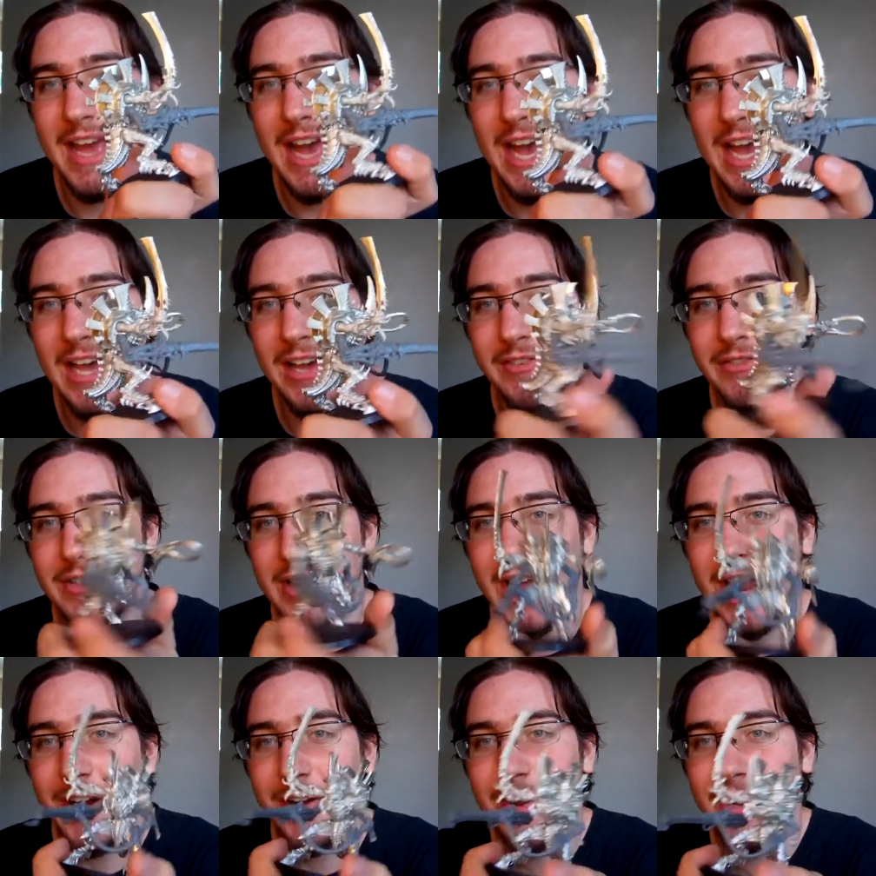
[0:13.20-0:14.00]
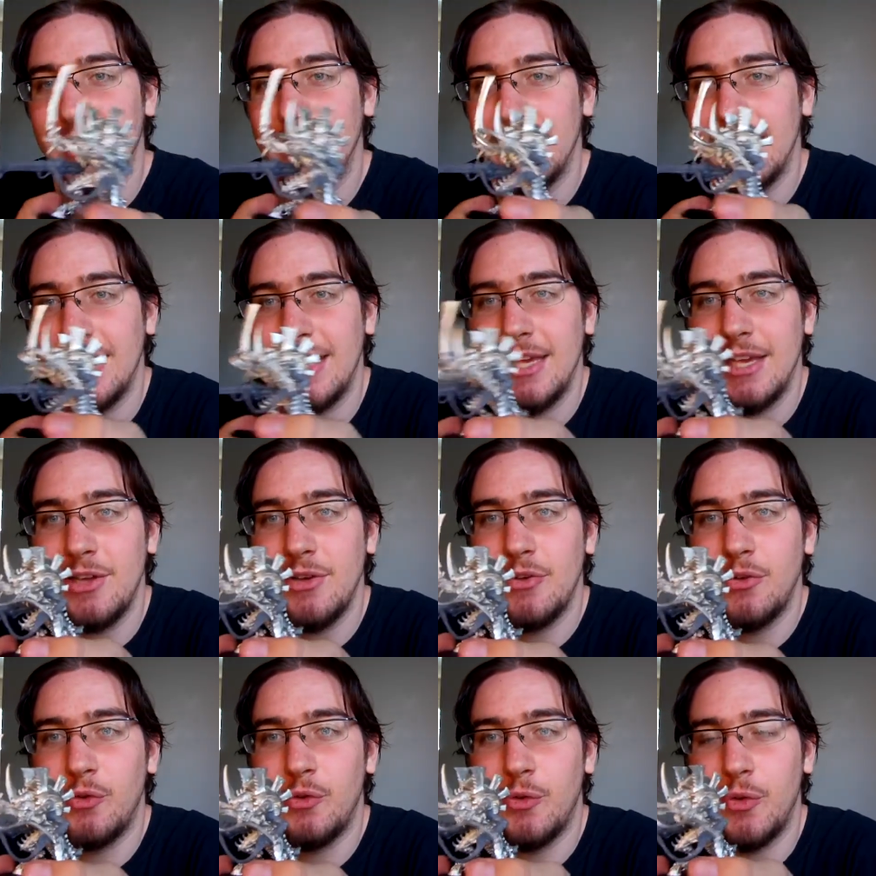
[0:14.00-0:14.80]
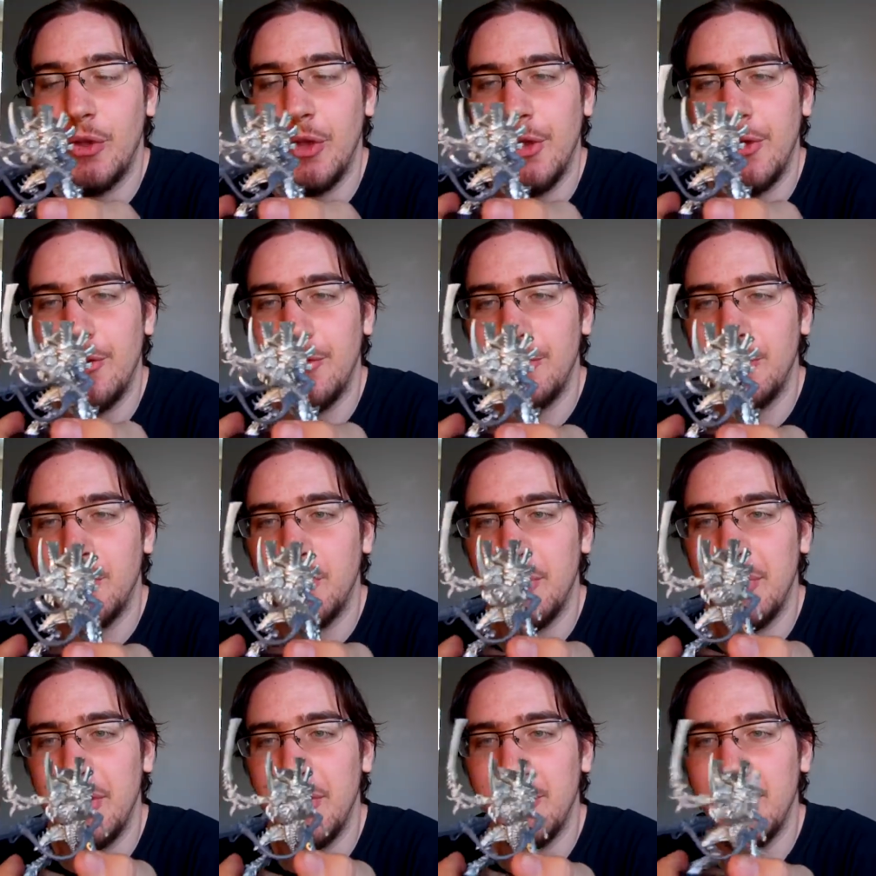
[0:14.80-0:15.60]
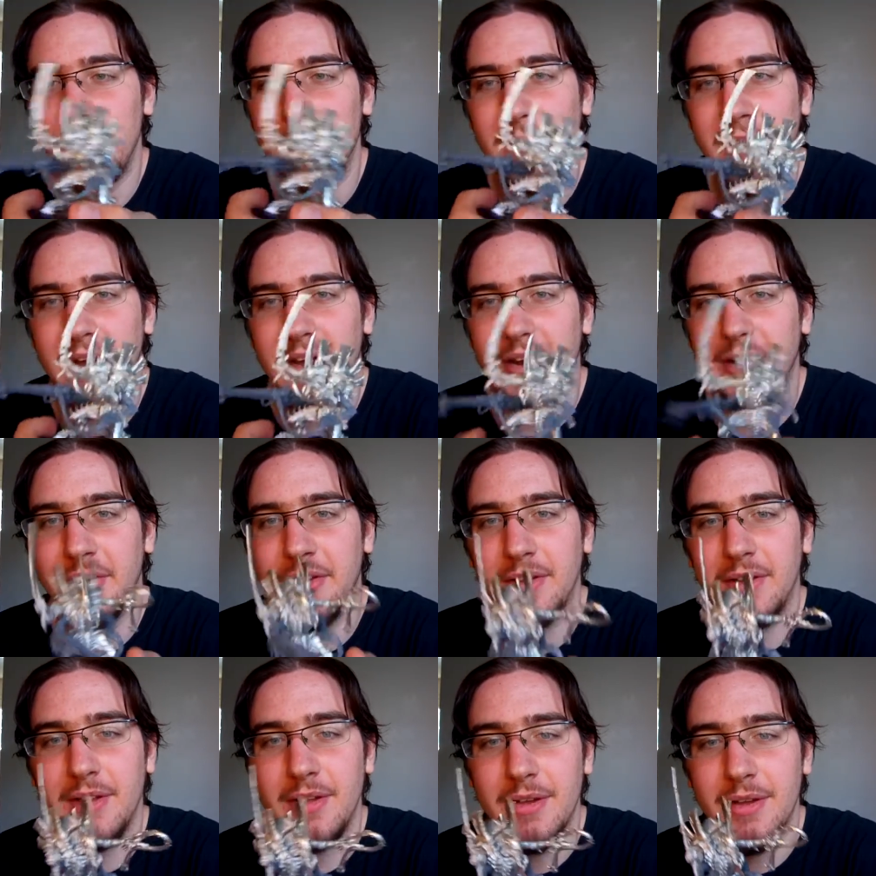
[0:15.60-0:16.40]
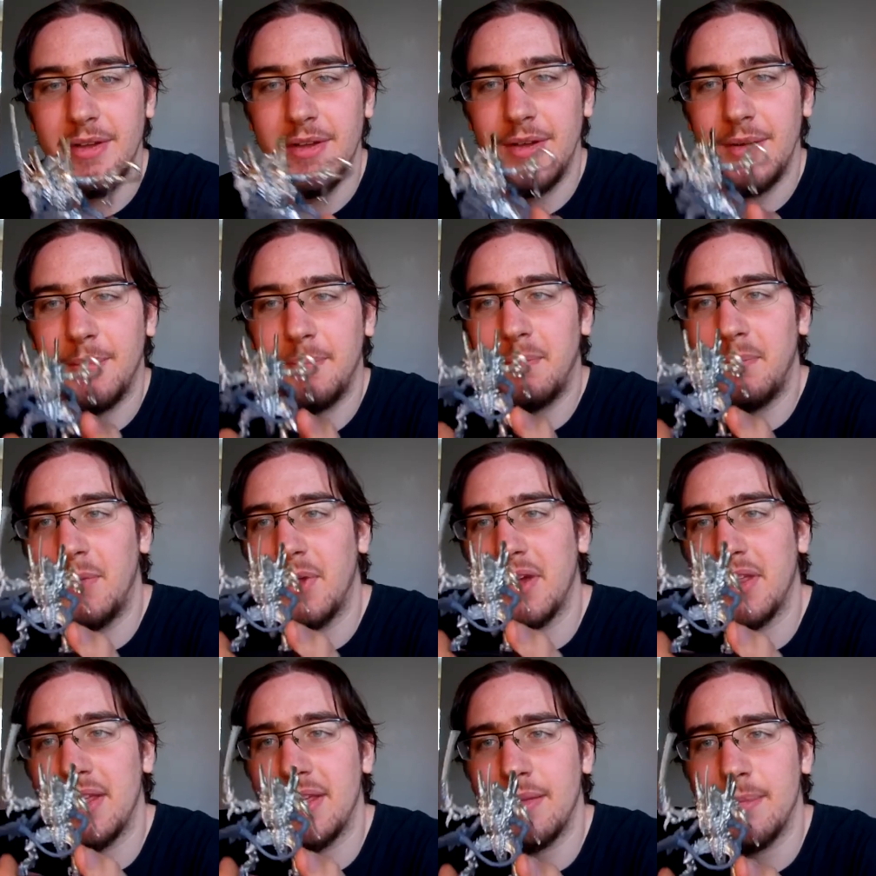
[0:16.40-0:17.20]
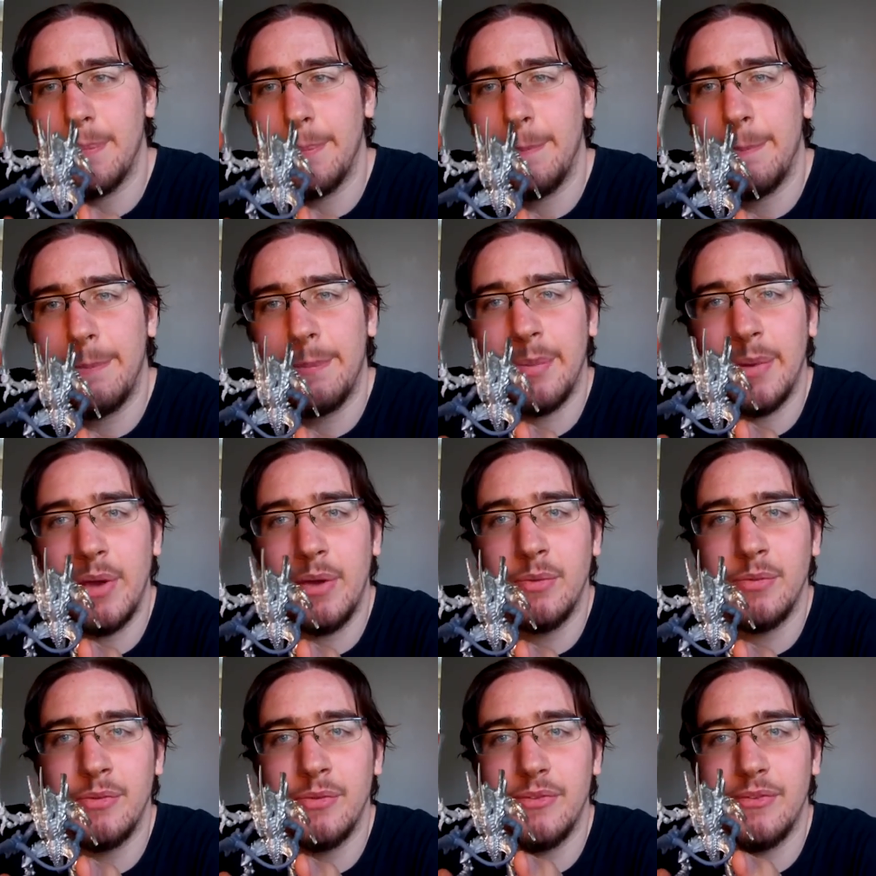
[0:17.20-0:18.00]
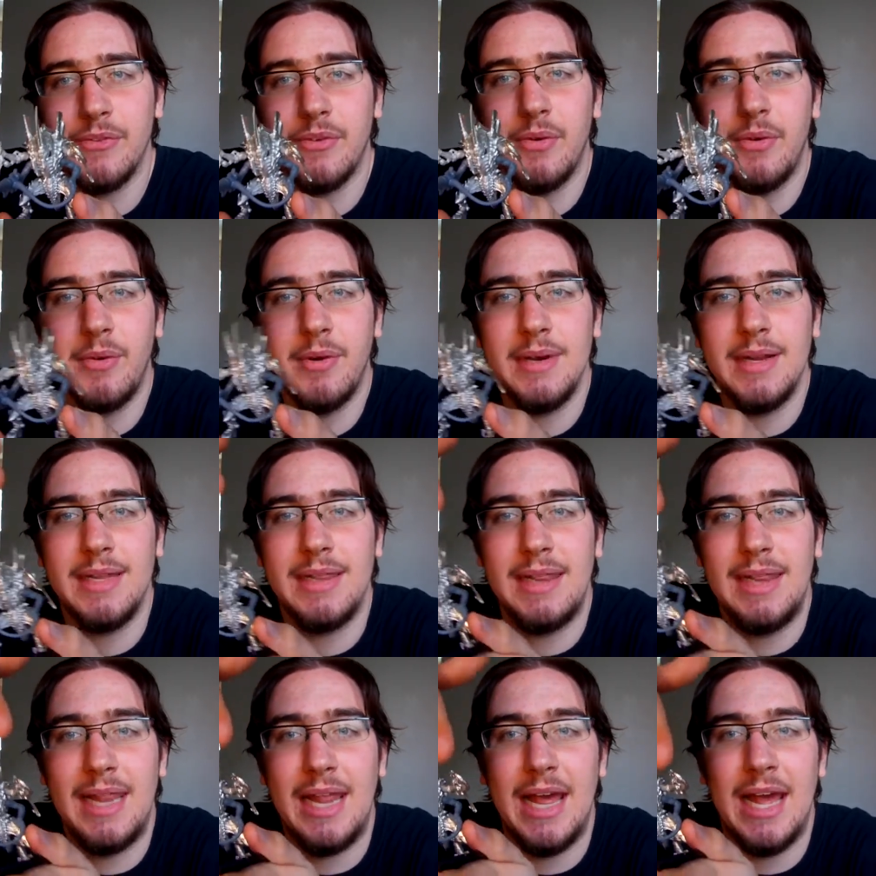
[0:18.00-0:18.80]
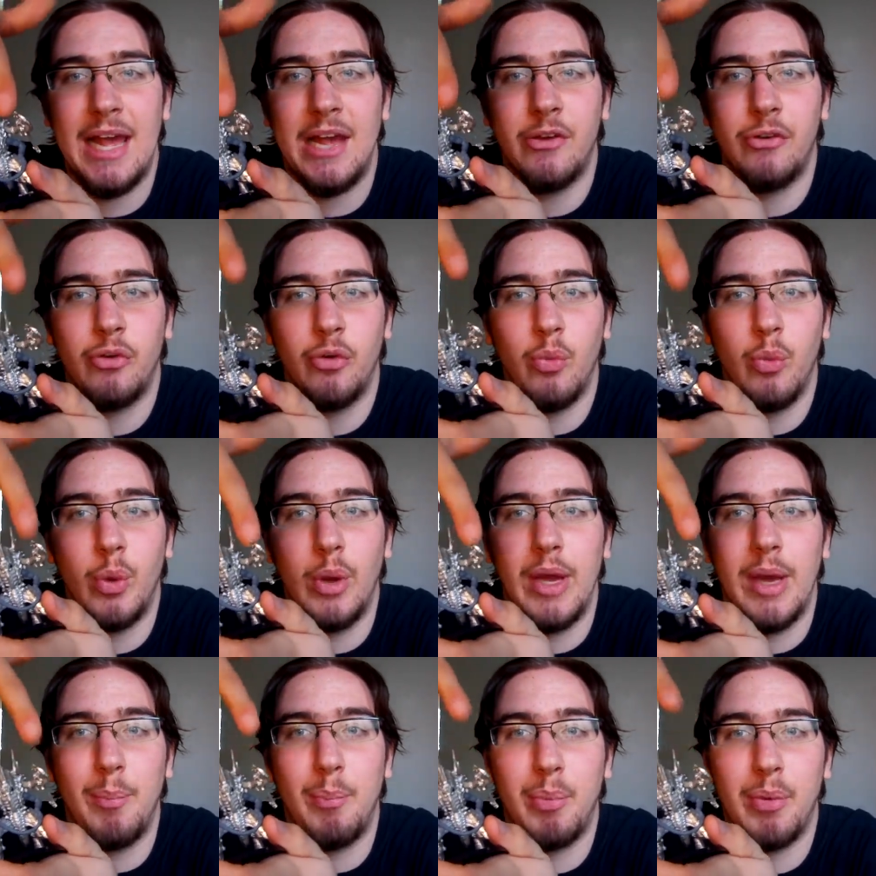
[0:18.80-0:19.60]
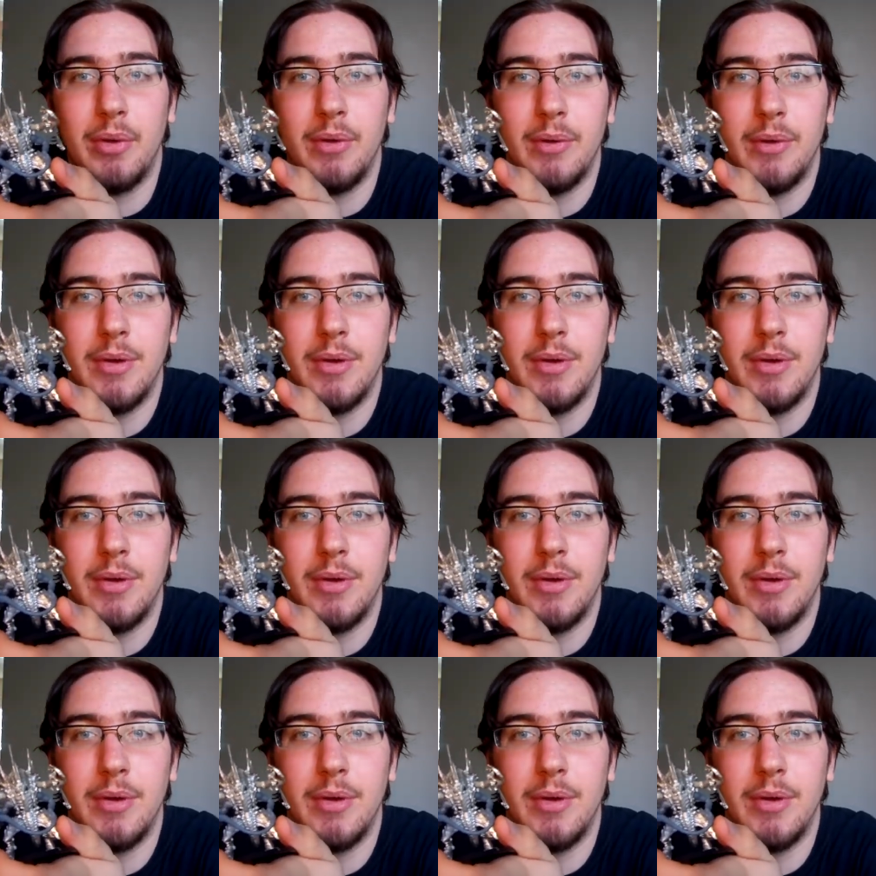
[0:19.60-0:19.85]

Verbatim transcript: Hive Tyrant. Huge, huge pewter model. Look at this. Bone Sword and Lash Whip.